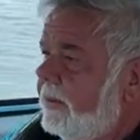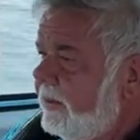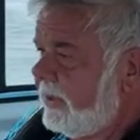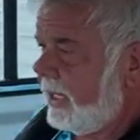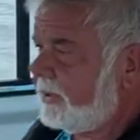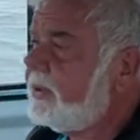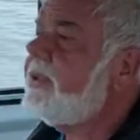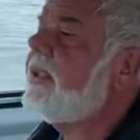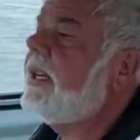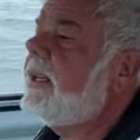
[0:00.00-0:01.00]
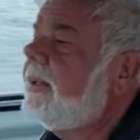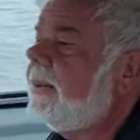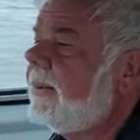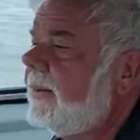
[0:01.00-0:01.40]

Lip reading: These guys are still out here.